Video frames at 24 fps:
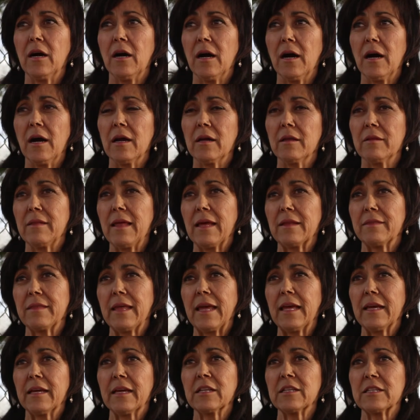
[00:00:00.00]
that
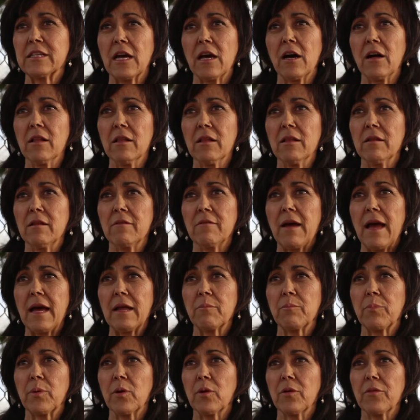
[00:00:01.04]
they can tell
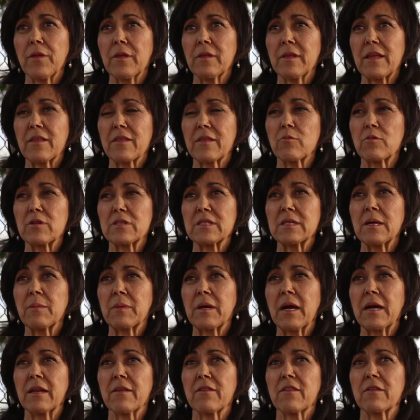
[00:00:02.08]
at birth, unless there was
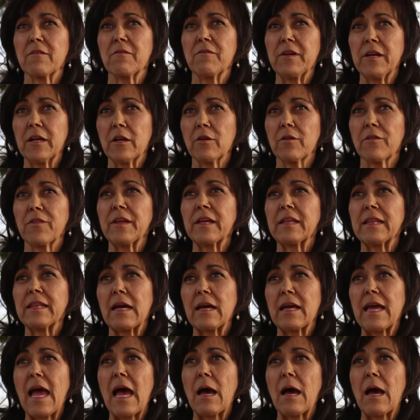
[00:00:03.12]
some kind of severe thing that